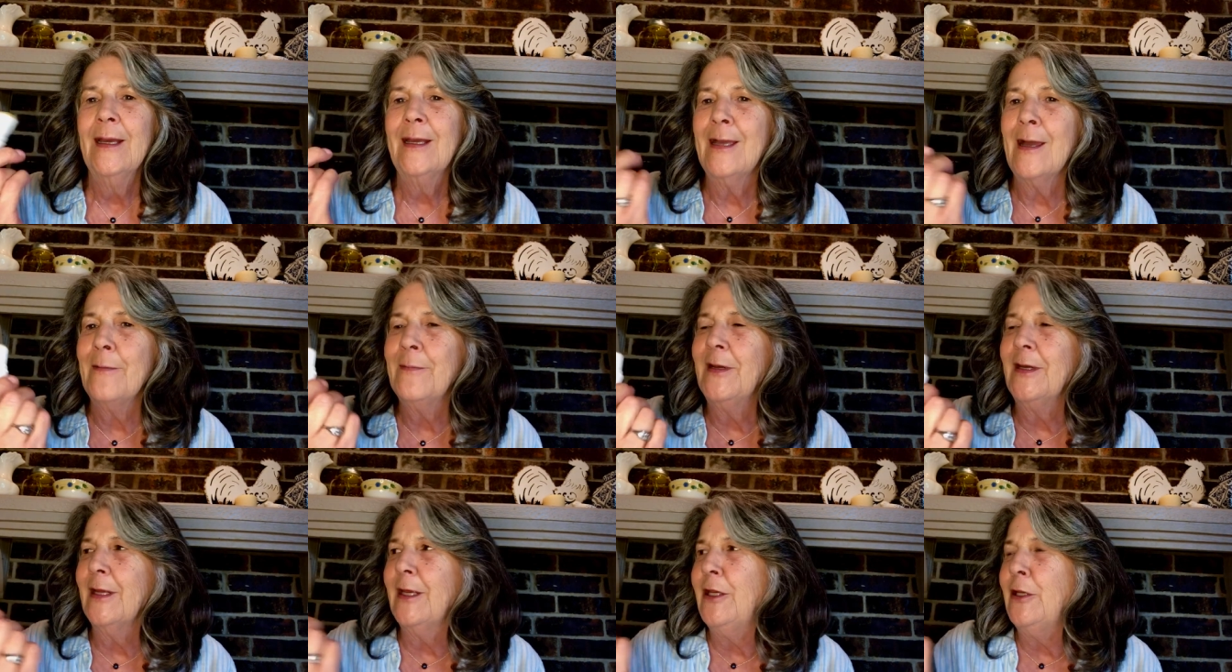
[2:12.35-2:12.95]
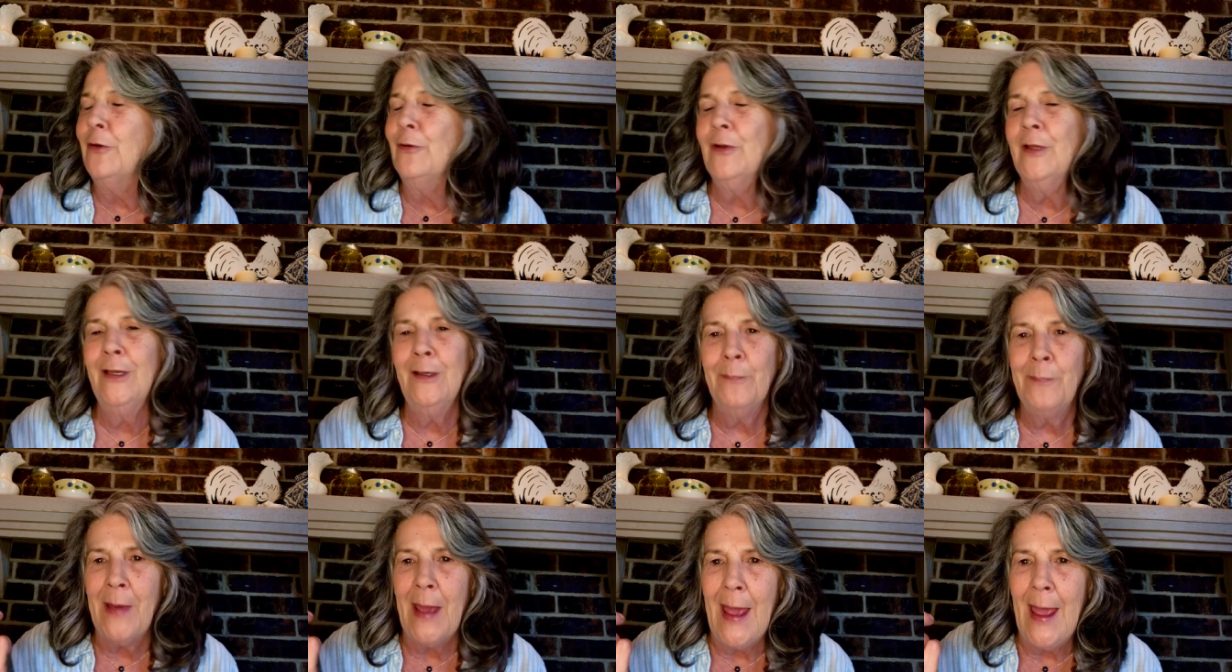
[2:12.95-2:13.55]
come in a cute
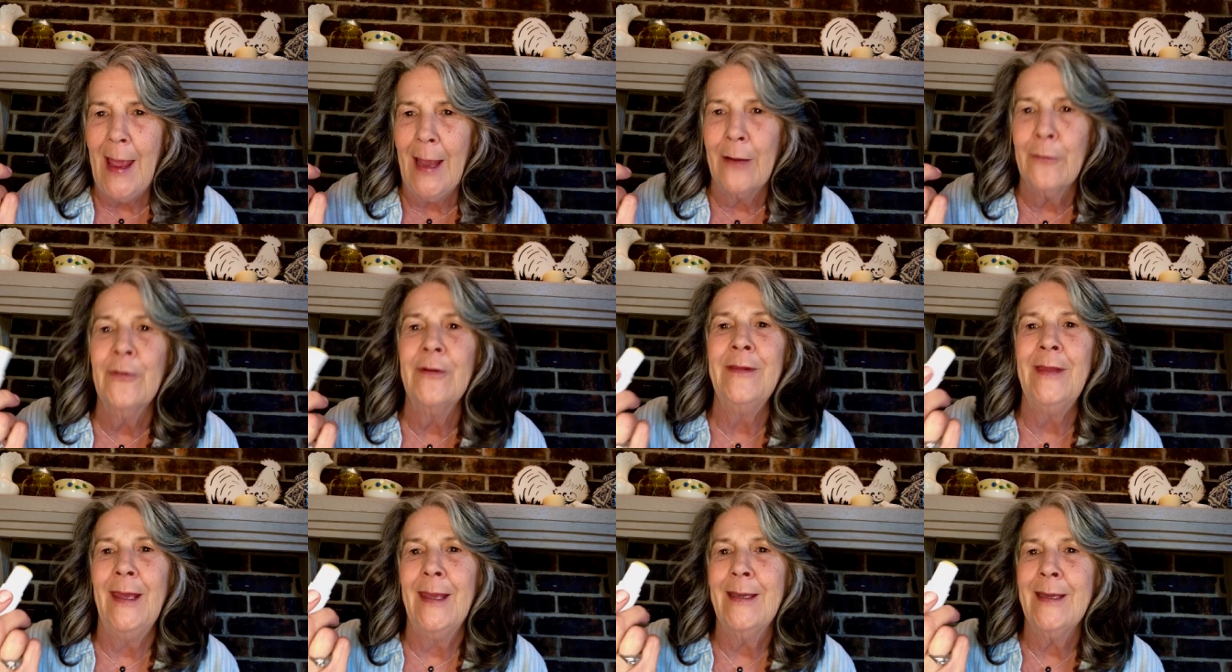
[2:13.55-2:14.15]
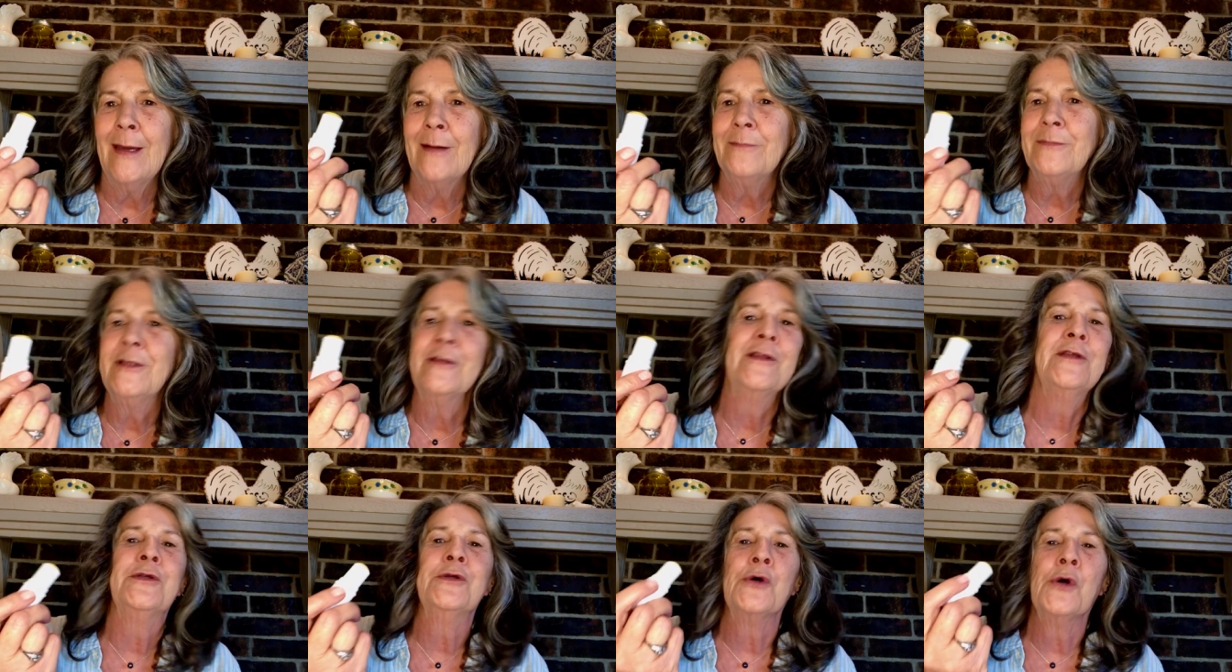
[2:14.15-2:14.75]
little bag when they come to
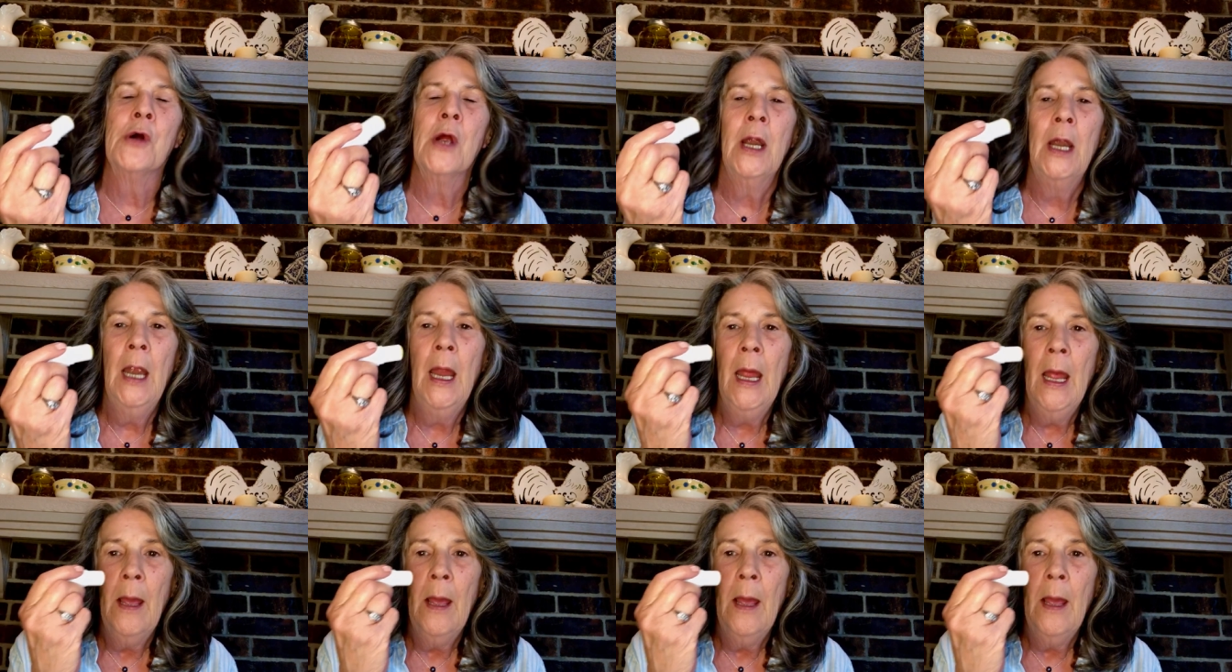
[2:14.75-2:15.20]
the door.